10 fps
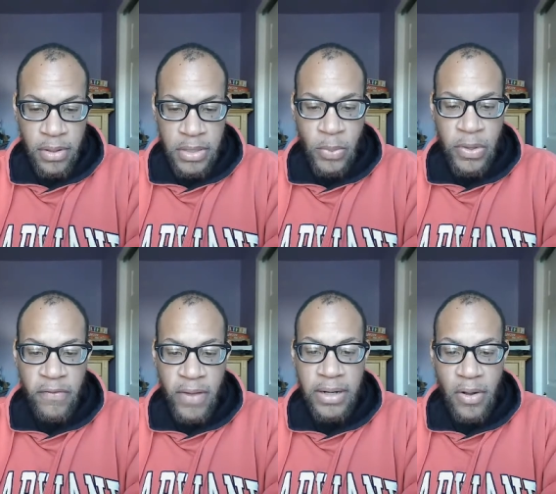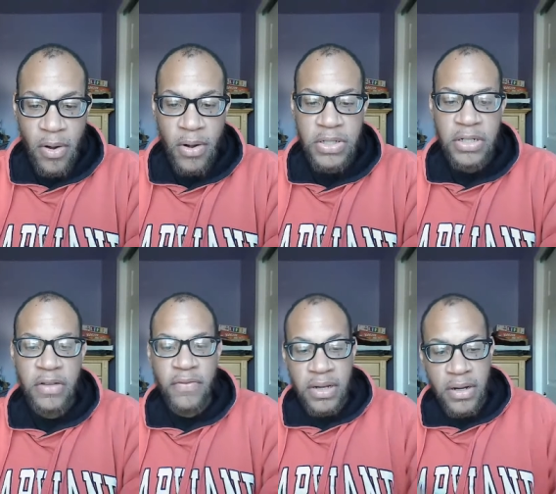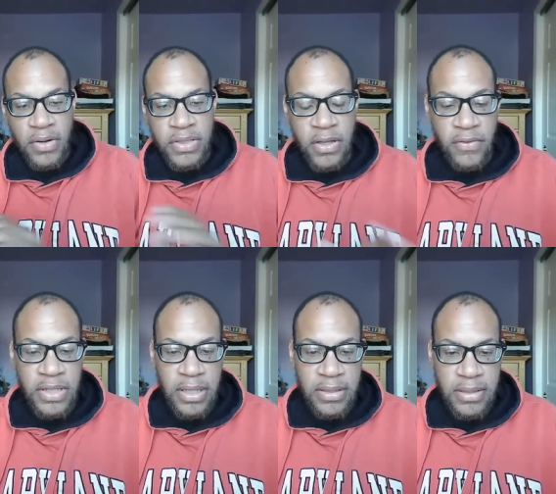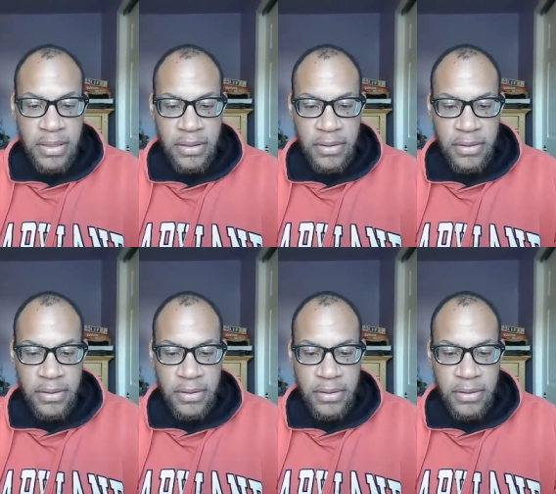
so we fight hard to defend ourselves against it.